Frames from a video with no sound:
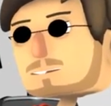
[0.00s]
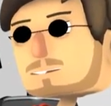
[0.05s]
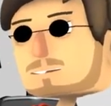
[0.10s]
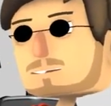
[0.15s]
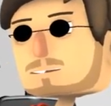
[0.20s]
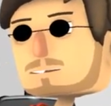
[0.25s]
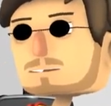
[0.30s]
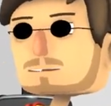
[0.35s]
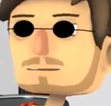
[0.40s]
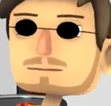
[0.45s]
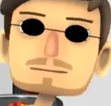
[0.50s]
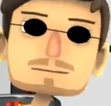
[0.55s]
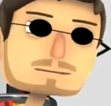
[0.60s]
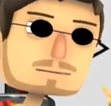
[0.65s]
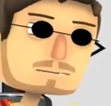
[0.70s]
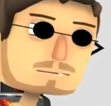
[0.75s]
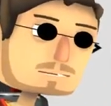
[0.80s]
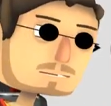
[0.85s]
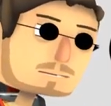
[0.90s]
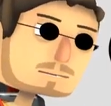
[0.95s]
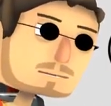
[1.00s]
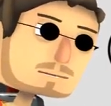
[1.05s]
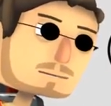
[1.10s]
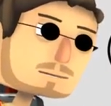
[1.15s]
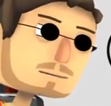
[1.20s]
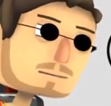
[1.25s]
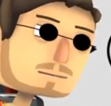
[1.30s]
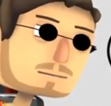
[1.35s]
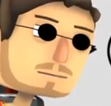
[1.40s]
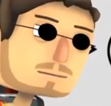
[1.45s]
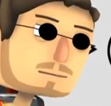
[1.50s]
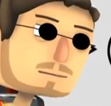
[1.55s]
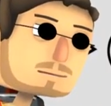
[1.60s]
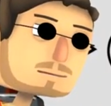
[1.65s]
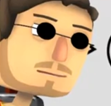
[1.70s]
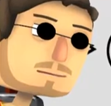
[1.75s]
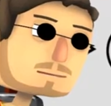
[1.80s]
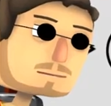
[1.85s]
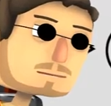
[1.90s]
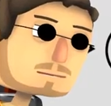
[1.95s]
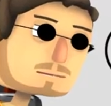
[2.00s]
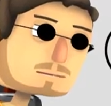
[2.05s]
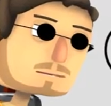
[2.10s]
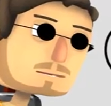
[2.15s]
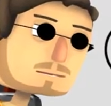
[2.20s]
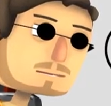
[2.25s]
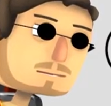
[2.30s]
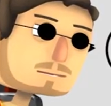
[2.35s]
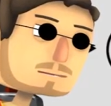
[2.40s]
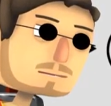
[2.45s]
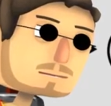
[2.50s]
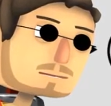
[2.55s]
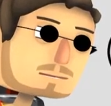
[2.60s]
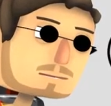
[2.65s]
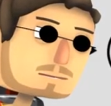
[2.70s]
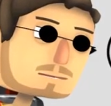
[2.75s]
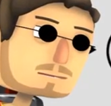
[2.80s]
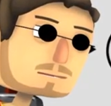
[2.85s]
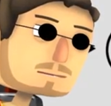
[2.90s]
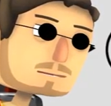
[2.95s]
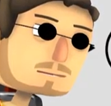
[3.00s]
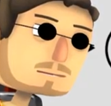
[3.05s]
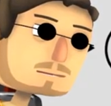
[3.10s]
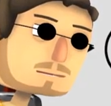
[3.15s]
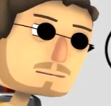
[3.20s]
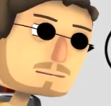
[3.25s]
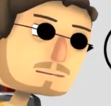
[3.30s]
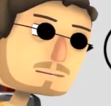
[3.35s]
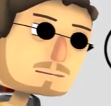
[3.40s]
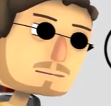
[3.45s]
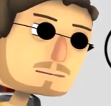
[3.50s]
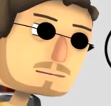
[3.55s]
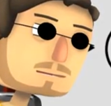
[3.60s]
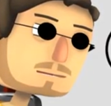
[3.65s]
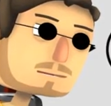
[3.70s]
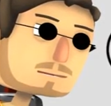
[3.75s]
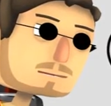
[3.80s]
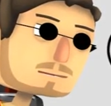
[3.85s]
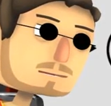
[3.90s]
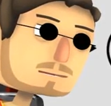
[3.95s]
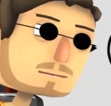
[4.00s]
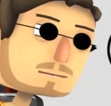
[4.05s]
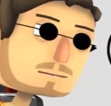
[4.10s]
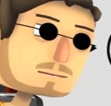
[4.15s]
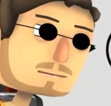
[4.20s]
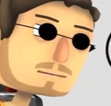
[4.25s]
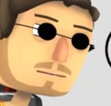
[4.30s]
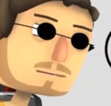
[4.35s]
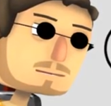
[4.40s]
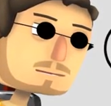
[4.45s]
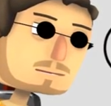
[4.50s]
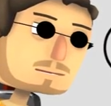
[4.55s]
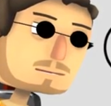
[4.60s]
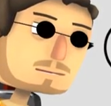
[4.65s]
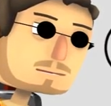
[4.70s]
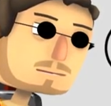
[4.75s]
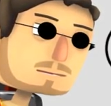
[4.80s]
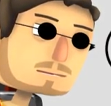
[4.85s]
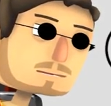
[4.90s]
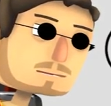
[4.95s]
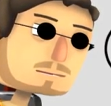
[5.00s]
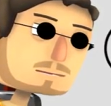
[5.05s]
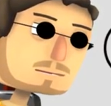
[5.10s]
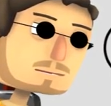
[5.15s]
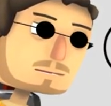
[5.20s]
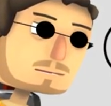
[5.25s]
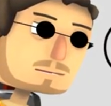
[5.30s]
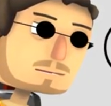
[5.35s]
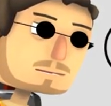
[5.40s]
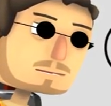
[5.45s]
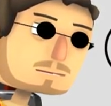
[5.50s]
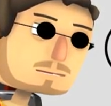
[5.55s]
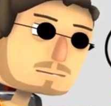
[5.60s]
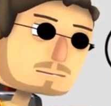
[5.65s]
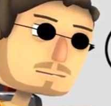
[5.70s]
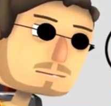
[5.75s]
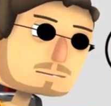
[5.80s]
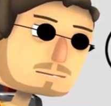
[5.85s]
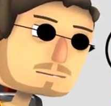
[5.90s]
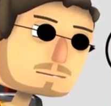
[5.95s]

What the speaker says: (no one is talking)